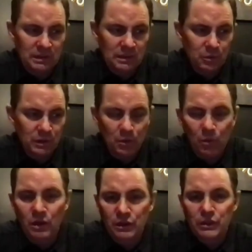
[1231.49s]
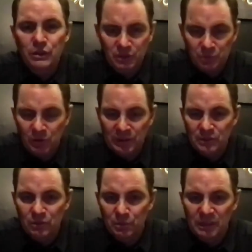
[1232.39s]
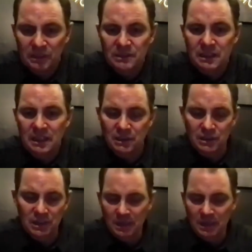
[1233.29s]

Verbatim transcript: And what I wanted to do is bring it to a big stage.